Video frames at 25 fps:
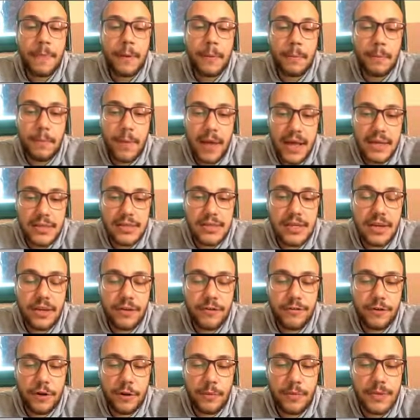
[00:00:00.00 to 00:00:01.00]
passing
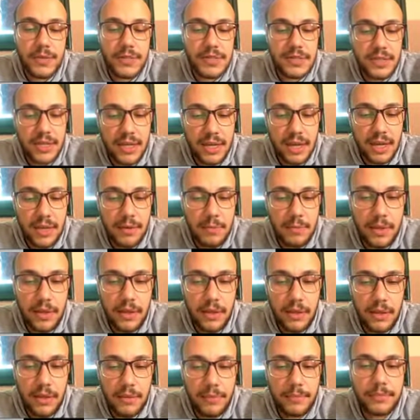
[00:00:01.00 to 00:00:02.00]
from the second
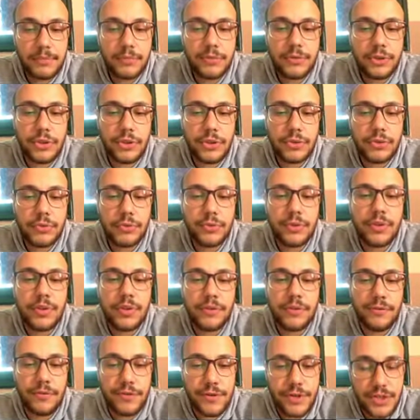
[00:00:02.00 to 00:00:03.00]
medium to the
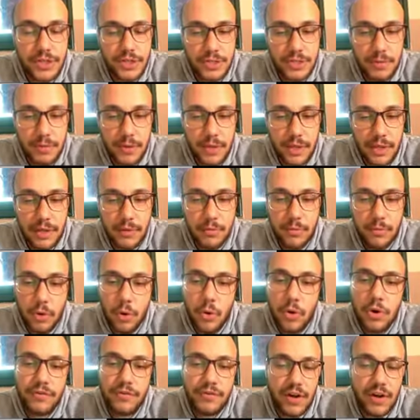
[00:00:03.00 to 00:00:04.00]
first medium or
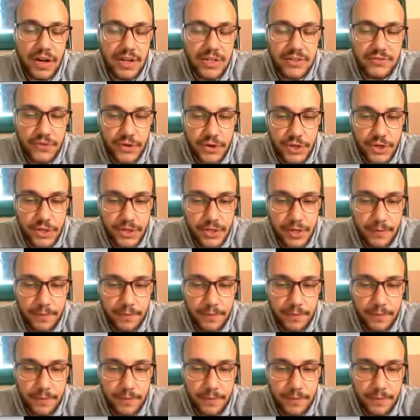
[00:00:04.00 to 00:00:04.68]
vice versa.